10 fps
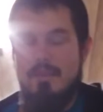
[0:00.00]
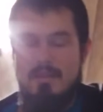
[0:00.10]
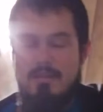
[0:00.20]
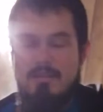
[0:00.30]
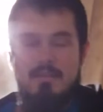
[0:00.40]

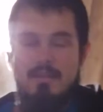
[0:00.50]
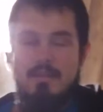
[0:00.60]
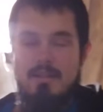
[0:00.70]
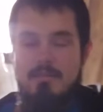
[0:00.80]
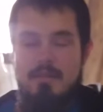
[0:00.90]
Like I said,
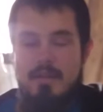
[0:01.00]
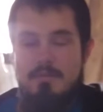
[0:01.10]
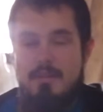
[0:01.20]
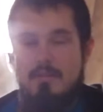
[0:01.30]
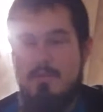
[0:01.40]
my
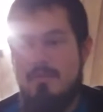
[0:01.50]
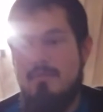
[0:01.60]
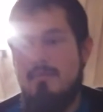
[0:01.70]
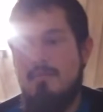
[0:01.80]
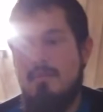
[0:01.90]
experience with